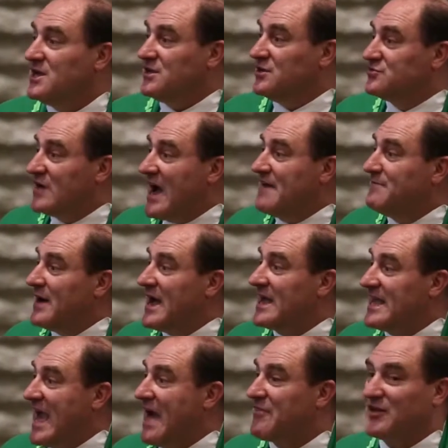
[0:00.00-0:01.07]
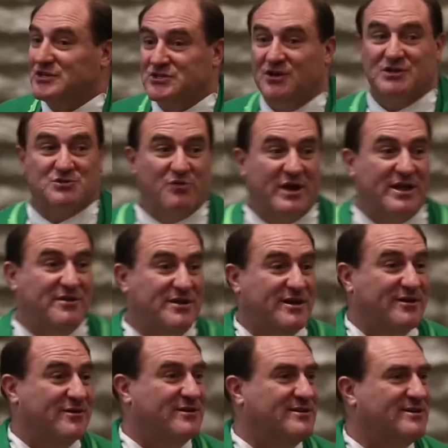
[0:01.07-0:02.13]
You drive by a Catholic church, what
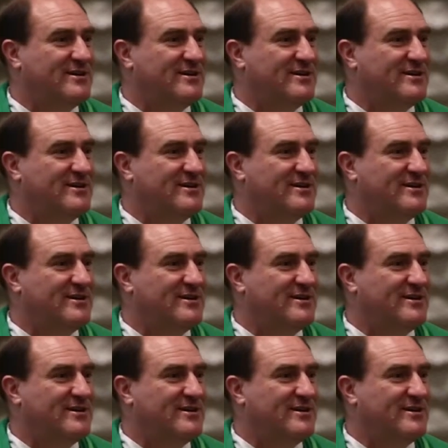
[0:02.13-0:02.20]
do?